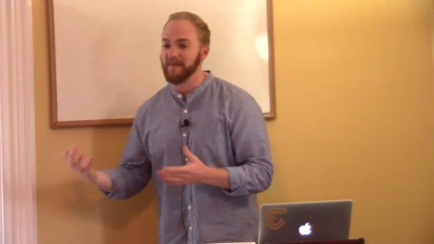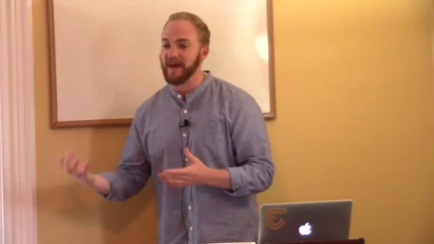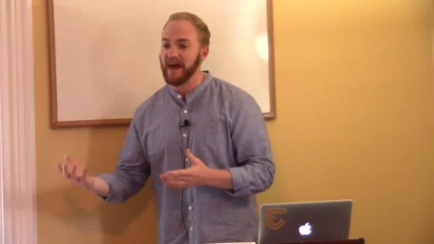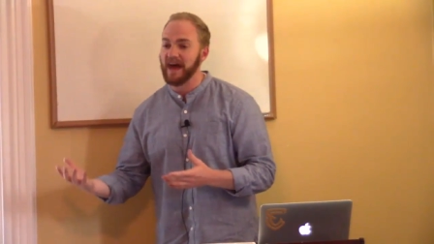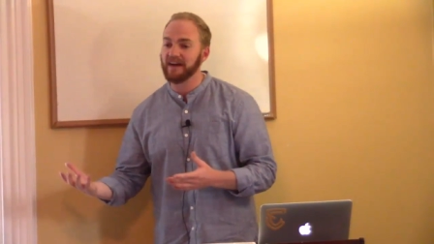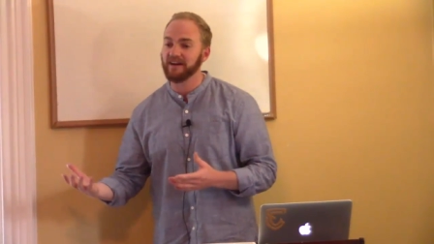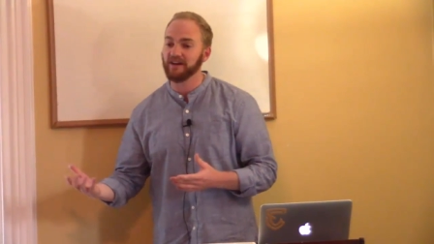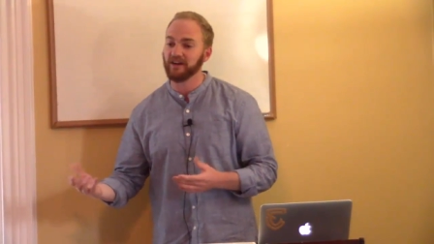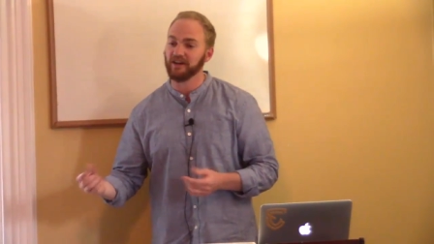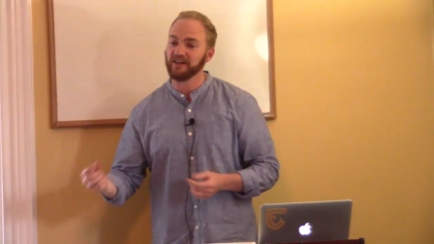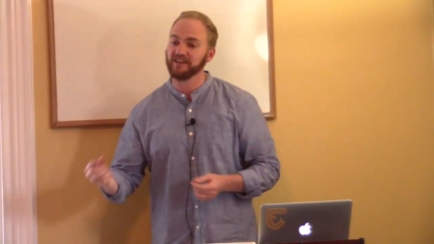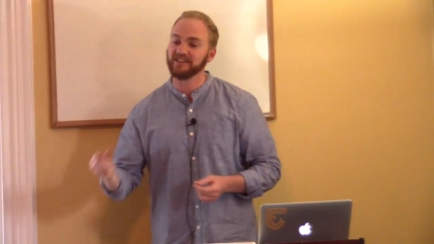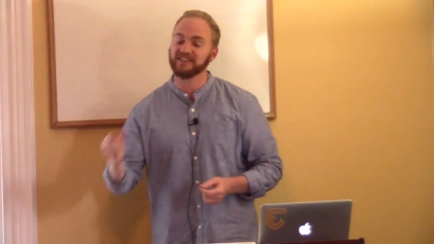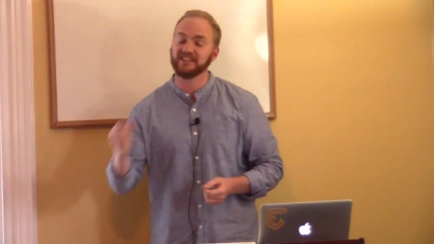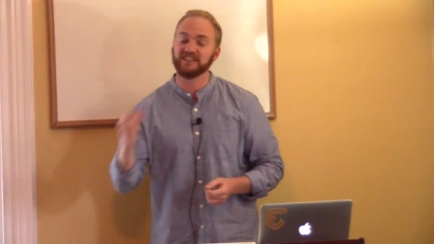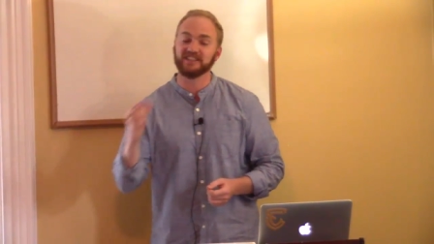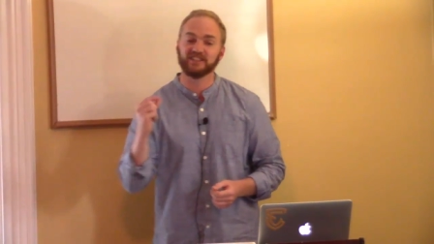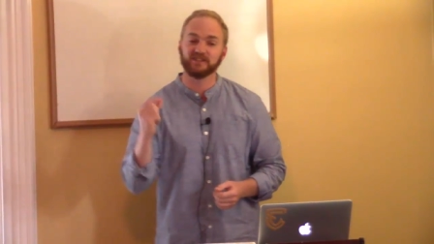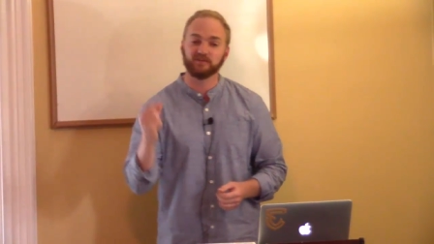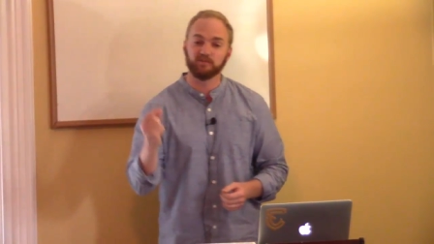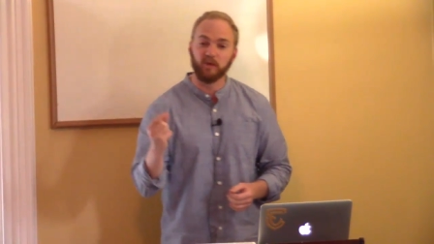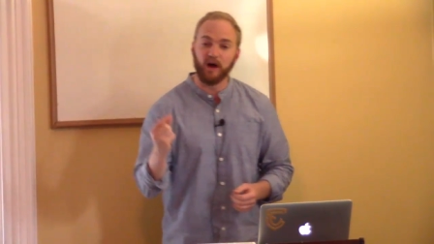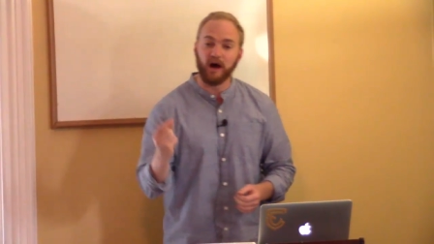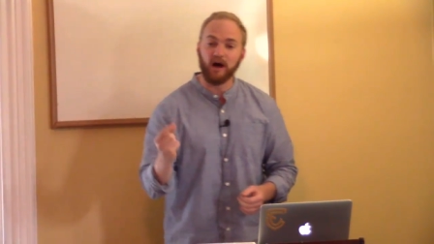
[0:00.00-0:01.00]
matter. It's
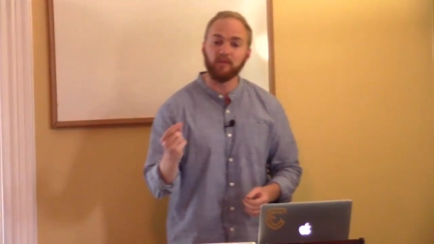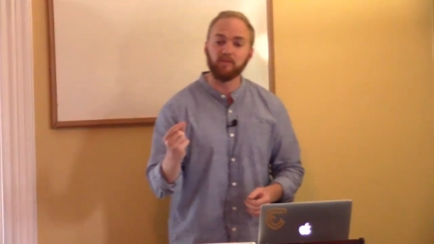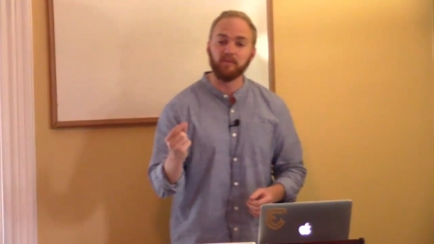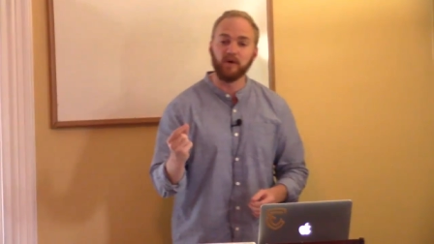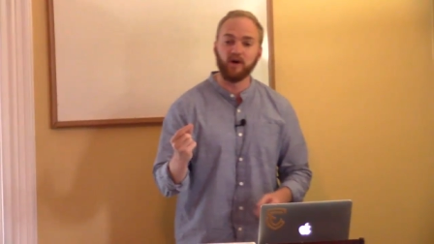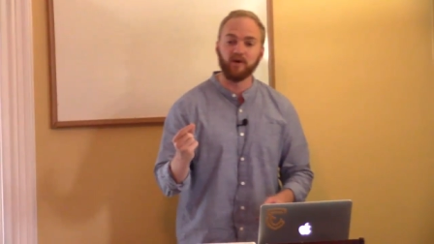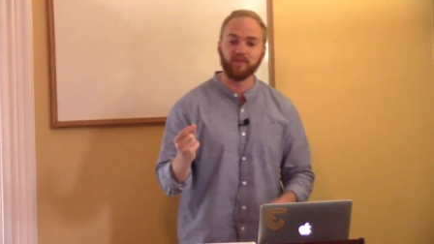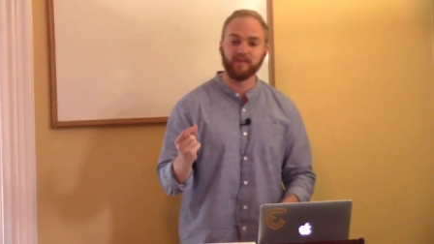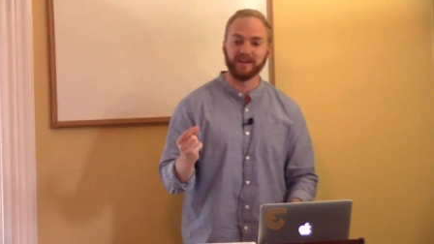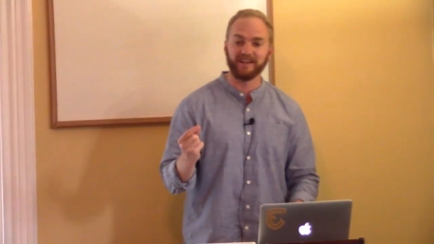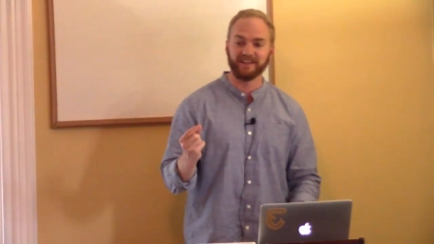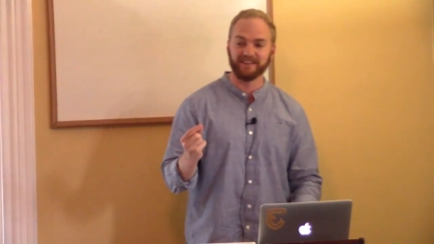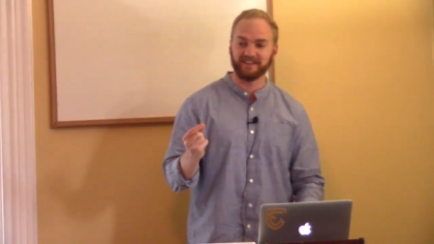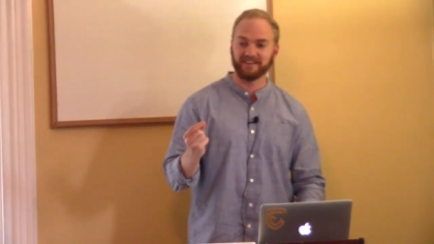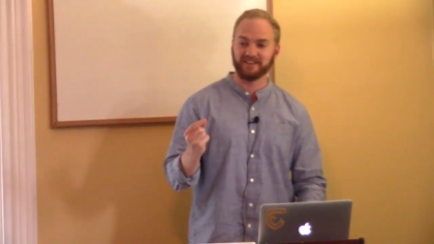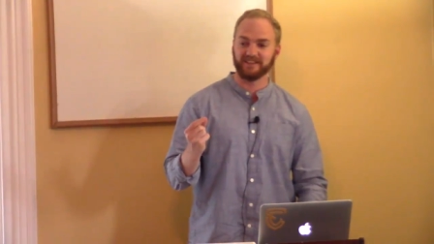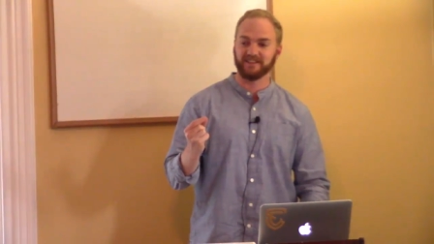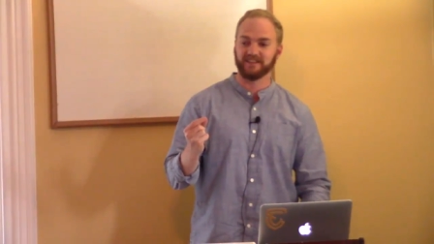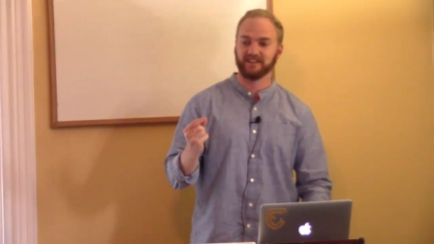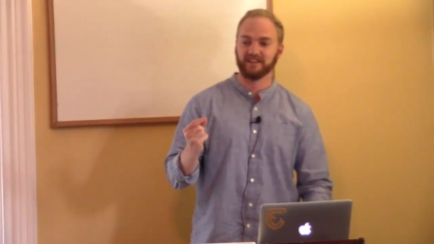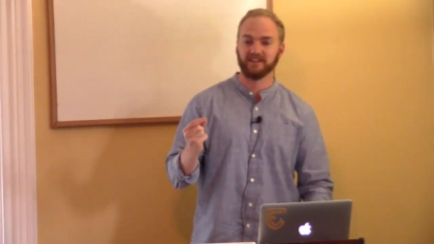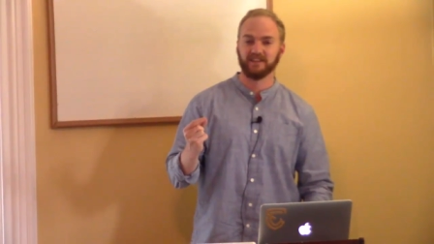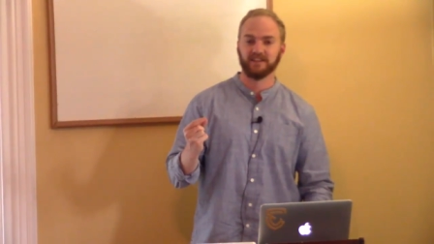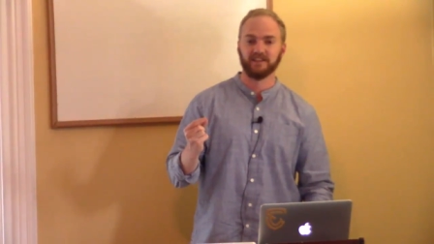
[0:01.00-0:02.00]
these small
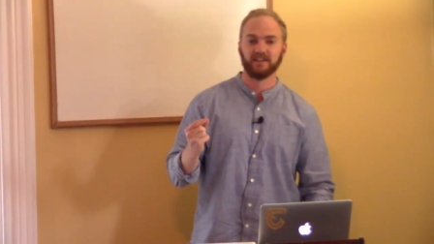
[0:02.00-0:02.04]
moments.